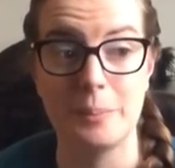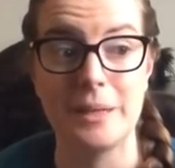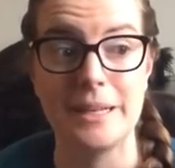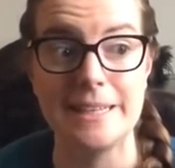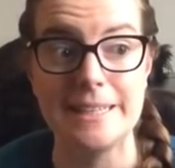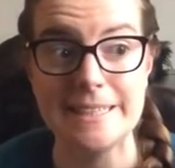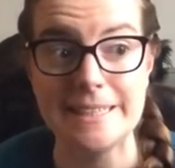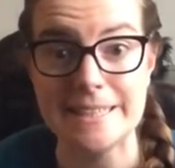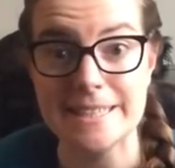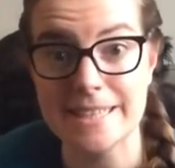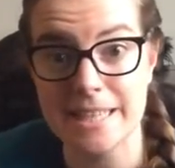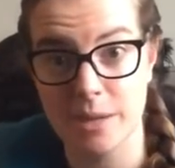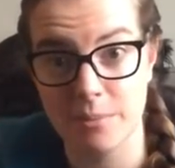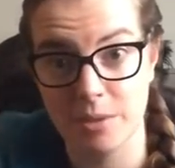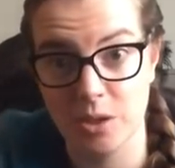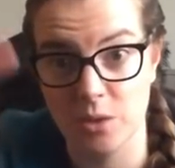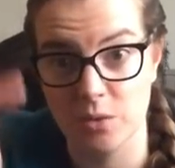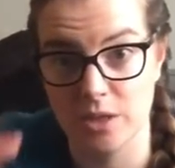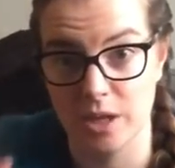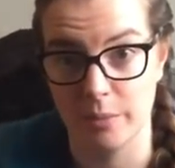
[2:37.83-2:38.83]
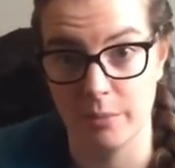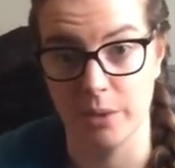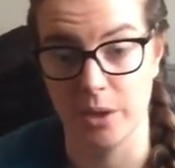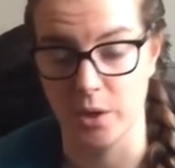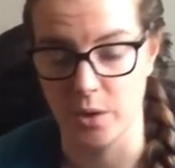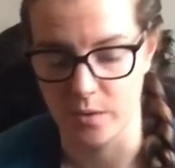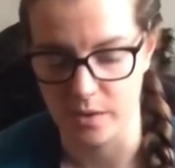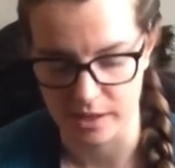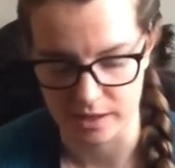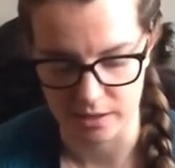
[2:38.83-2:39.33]
please let me know down
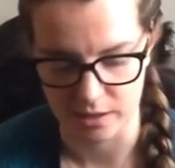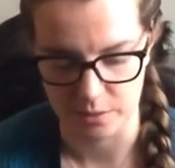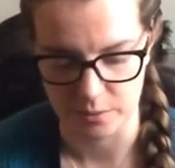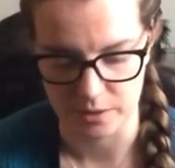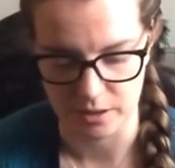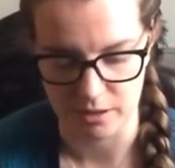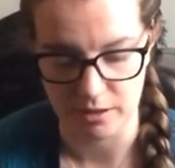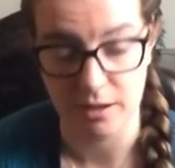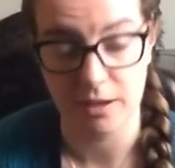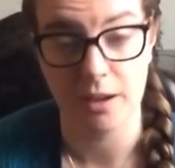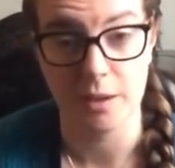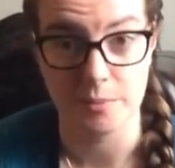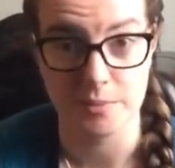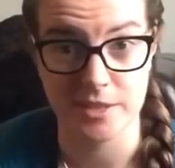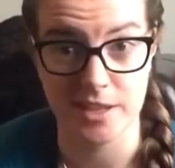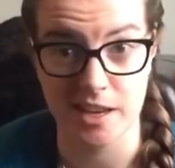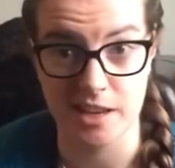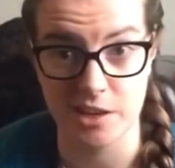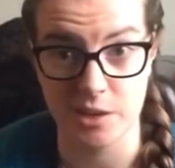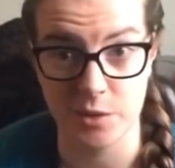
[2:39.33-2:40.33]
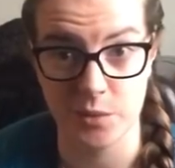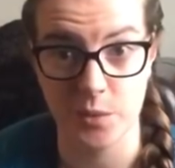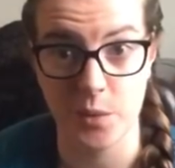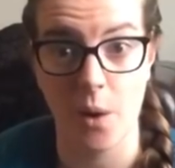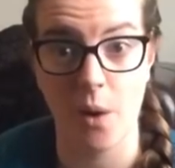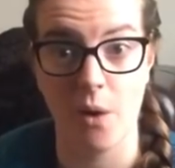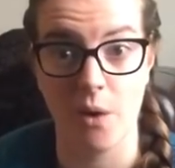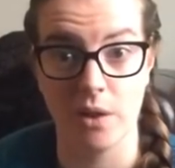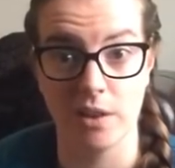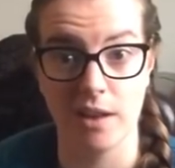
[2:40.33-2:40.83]
below and I will update you
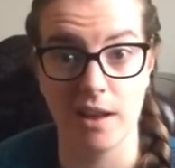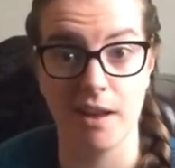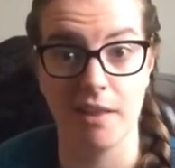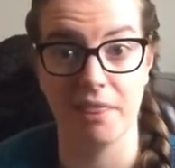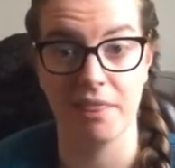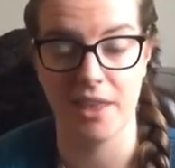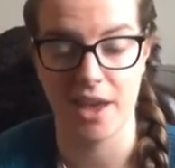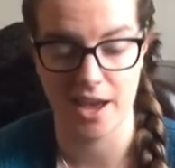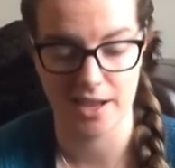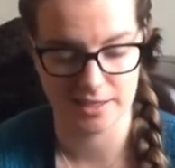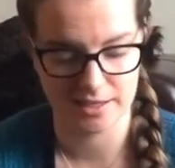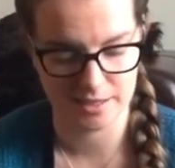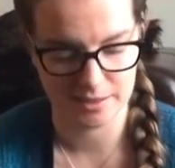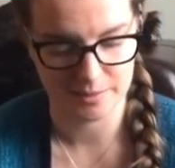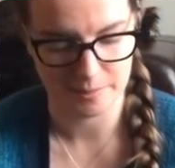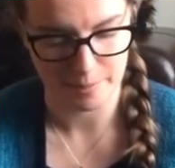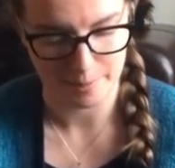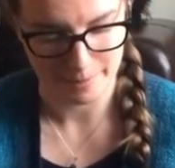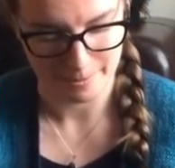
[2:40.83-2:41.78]
all on that.